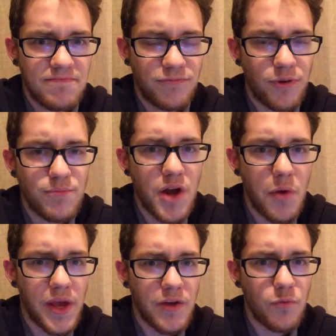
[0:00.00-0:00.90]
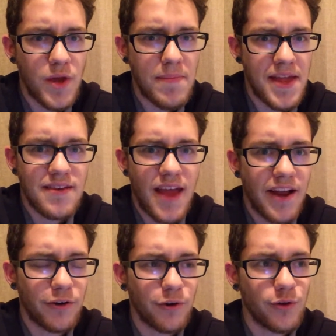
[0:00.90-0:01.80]
from knowing women
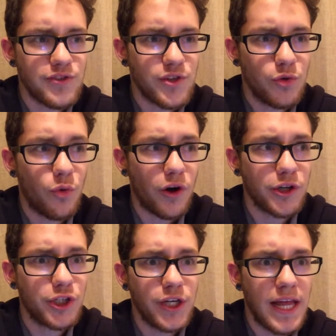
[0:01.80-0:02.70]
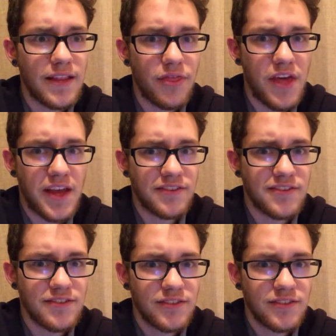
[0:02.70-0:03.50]
and girls who are good at things.